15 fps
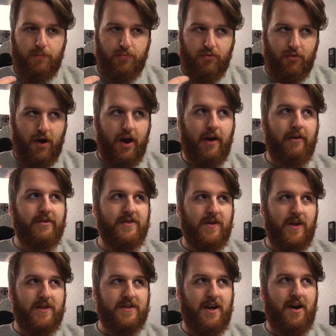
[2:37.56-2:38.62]

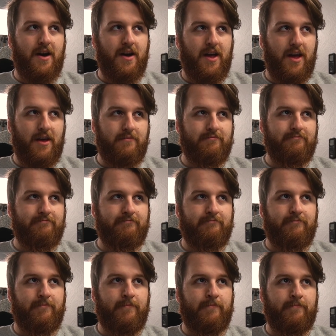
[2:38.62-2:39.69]
priority target,
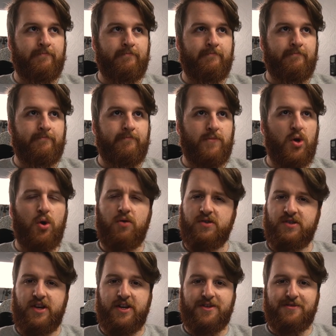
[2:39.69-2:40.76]
or a
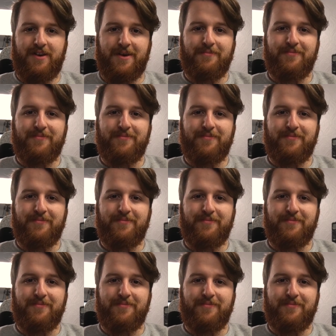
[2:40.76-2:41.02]
tertiary.